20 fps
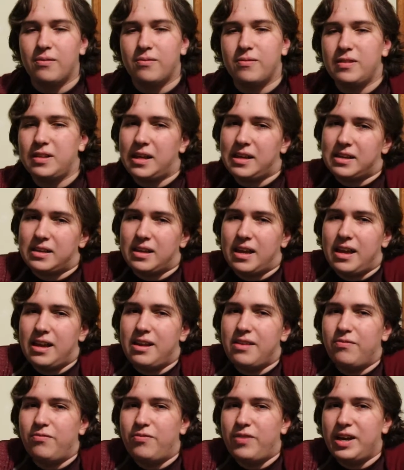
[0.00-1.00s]
like
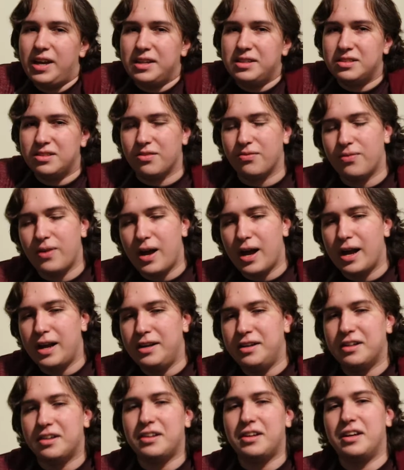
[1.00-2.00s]
hidden things to
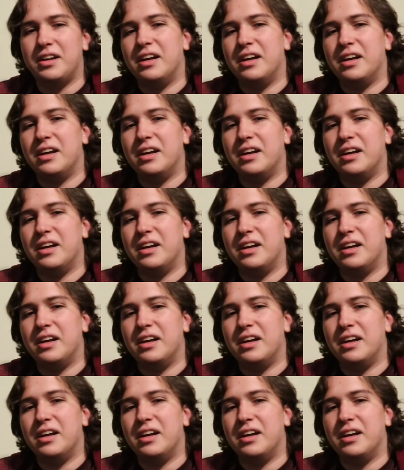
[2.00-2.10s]
find.